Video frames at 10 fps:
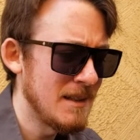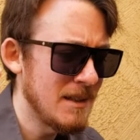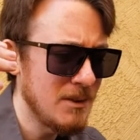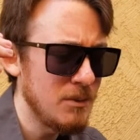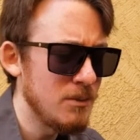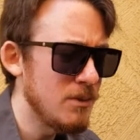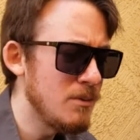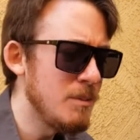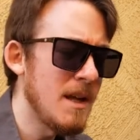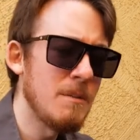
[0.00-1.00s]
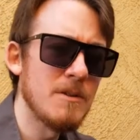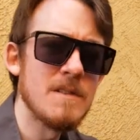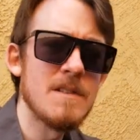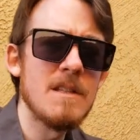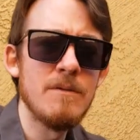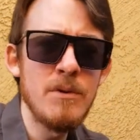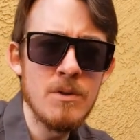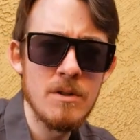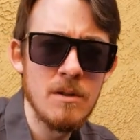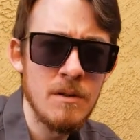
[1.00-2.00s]
you'd be able to see the
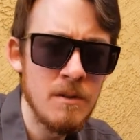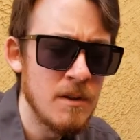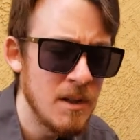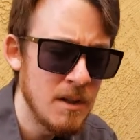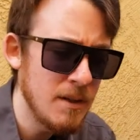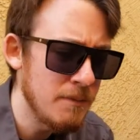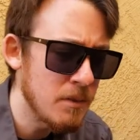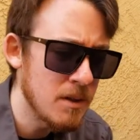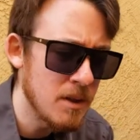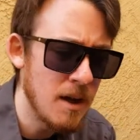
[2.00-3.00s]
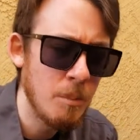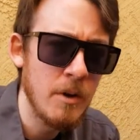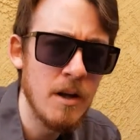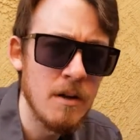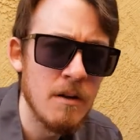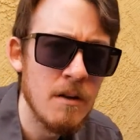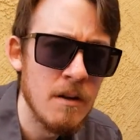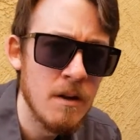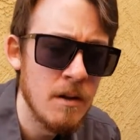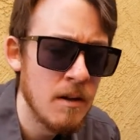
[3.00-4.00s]
future if you could comprehend
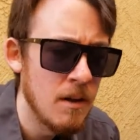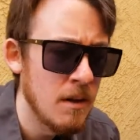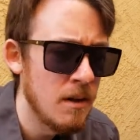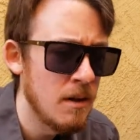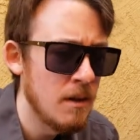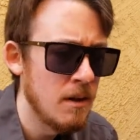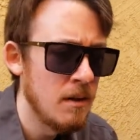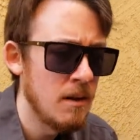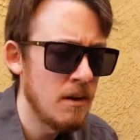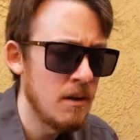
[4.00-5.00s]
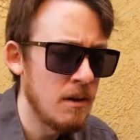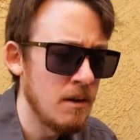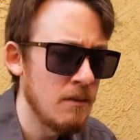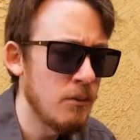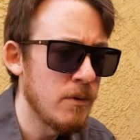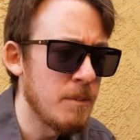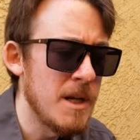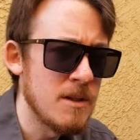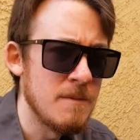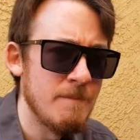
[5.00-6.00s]
the fourth
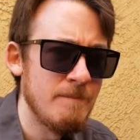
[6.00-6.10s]
dimension.